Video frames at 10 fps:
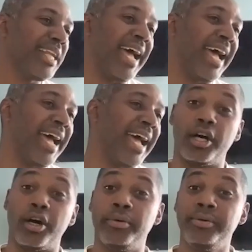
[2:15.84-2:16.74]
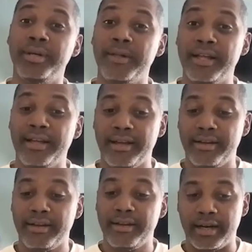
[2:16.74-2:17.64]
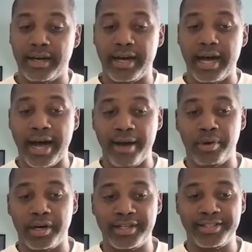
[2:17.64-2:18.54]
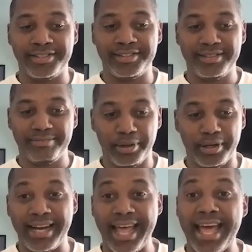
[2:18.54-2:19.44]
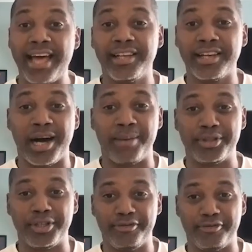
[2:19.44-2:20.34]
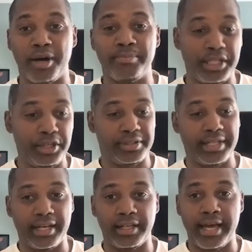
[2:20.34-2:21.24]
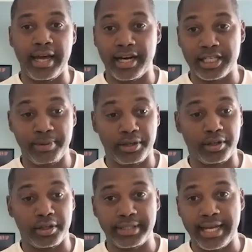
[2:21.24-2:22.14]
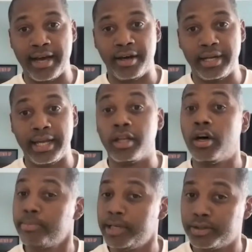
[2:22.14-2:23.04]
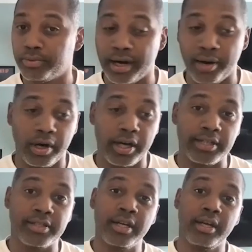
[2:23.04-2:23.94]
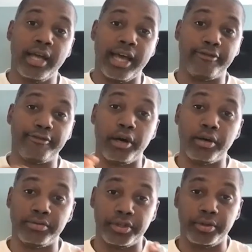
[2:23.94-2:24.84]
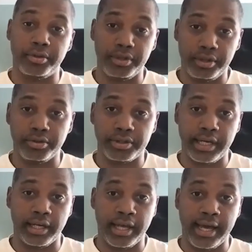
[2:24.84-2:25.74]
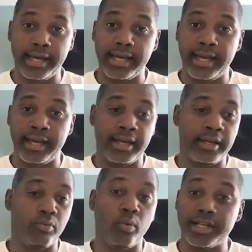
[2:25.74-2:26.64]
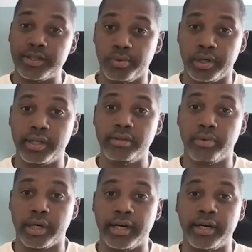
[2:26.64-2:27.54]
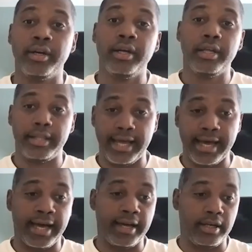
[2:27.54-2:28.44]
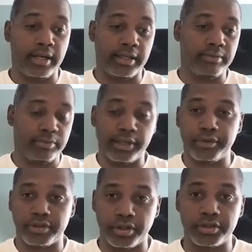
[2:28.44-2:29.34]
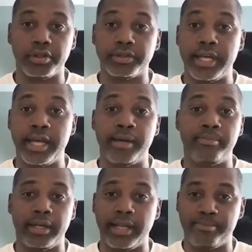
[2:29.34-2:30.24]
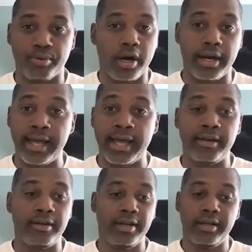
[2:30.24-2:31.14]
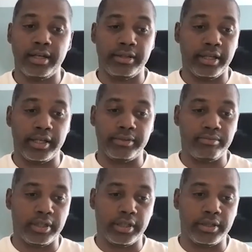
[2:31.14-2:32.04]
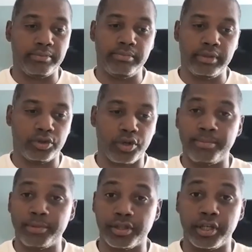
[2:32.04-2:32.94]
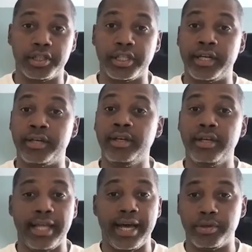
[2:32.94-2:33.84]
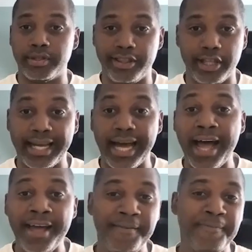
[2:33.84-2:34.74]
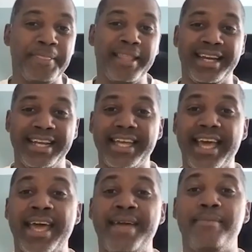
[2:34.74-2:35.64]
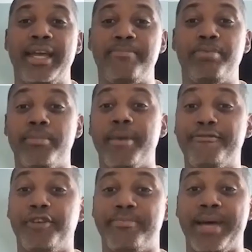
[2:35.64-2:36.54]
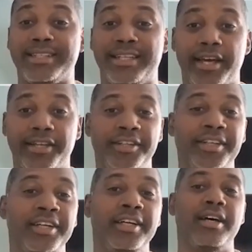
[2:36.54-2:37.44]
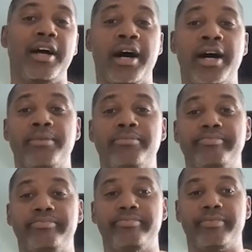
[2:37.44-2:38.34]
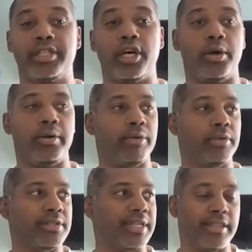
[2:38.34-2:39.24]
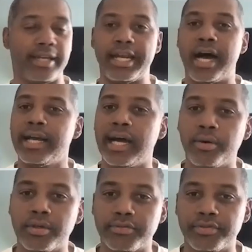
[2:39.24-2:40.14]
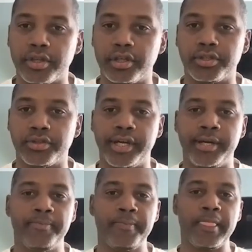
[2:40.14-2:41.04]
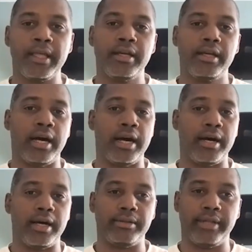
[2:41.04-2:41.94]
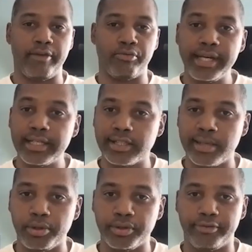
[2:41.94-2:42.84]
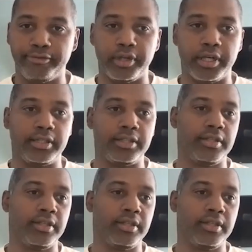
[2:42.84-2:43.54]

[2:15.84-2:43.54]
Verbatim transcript: and so uh, I was put in a helicopter from the UCLA hospital down in Long Beach, where I was and flown to UCLA in Westwood, where they had a different surgical team and they brought in the, the trauma surgeon that was the guy. And he came and he put my foot back together. Um, so it was, I think, nine hours of surgery. Uh, they reassembled the foot.